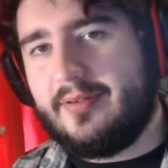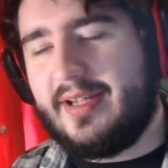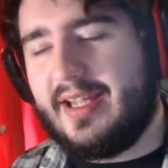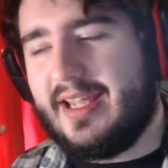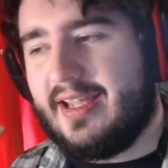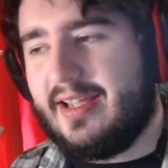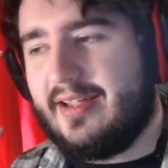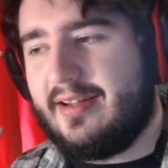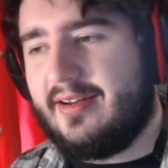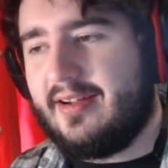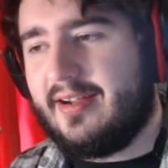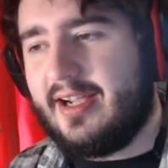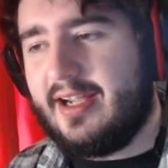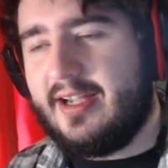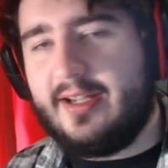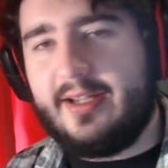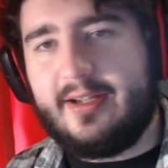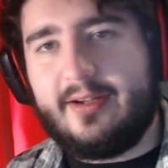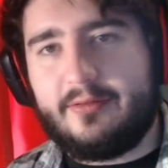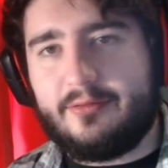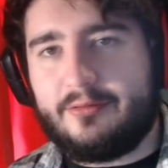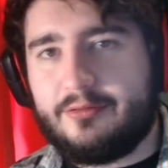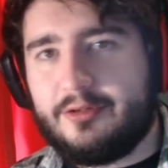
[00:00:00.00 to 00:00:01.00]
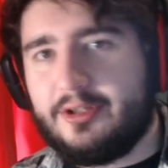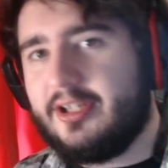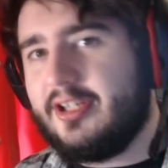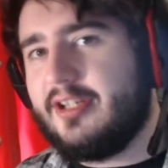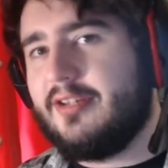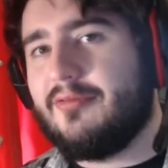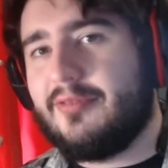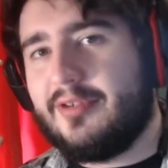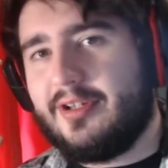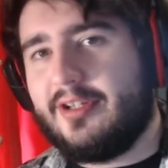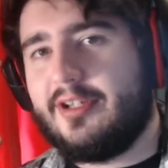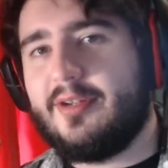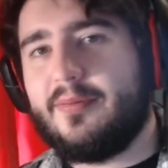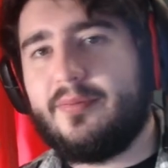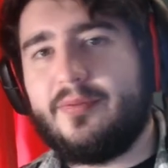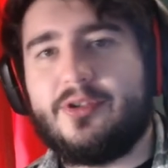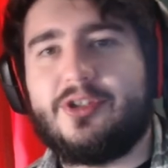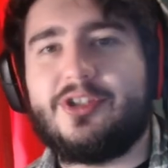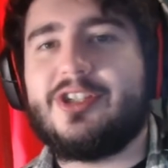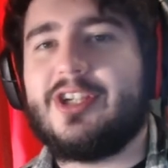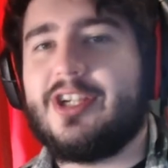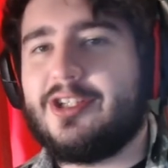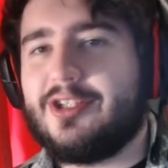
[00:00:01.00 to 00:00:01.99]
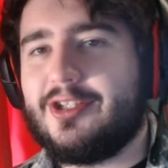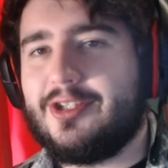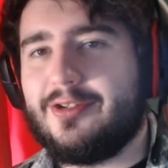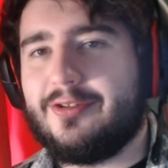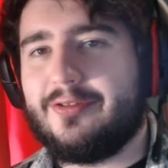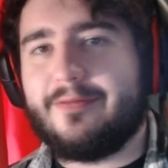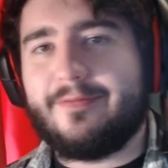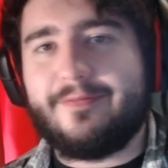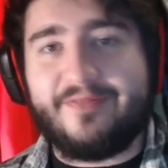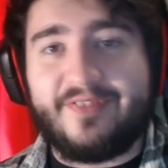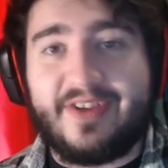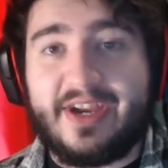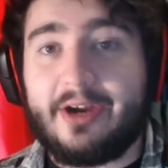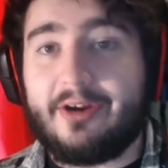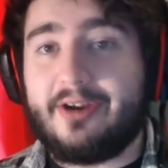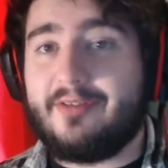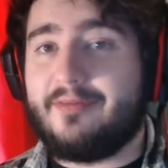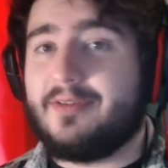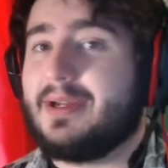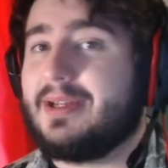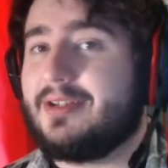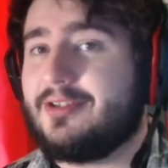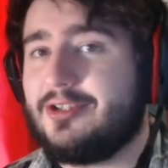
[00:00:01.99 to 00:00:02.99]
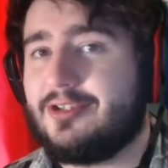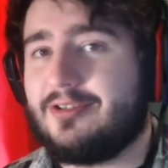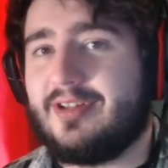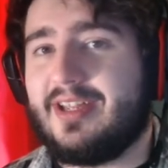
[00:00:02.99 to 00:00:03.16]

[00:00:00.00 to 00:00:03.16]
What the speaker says: and I really, really appreciate you very much.